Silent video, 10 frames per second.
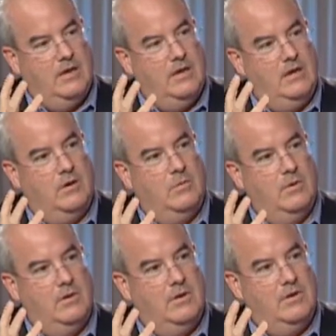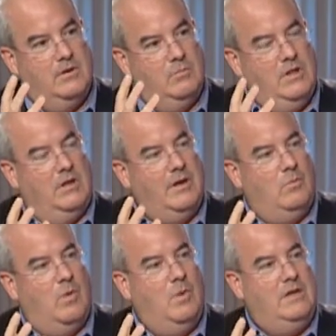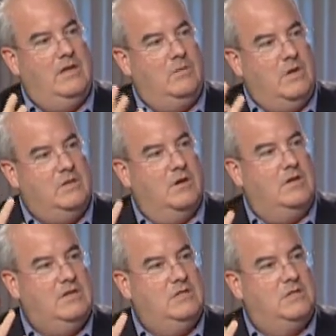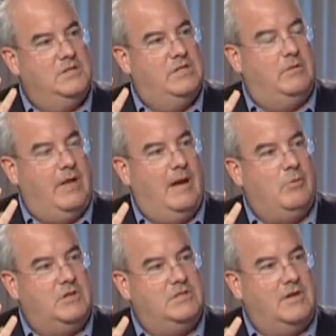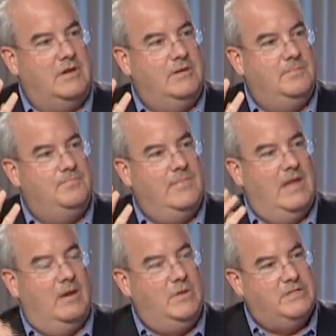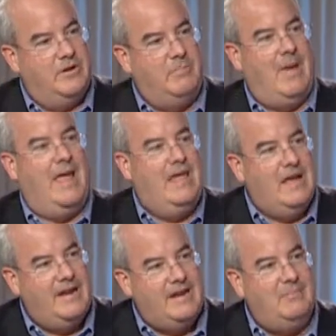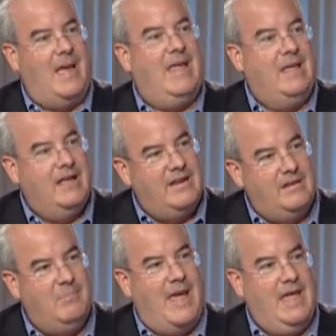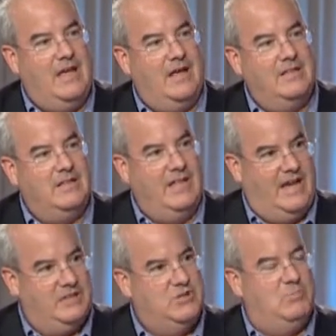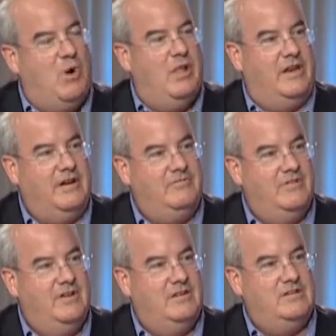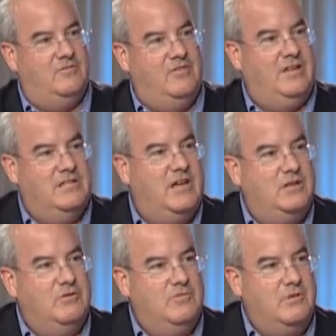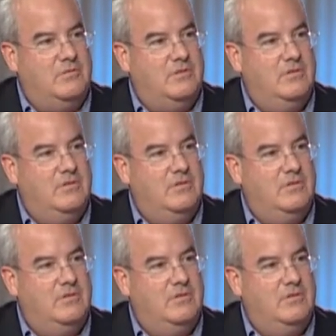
you know, we look at what we did. We took a digital still camera design and we started banging on it and banging on it and banging on it till it got small enough to fit inside your phone.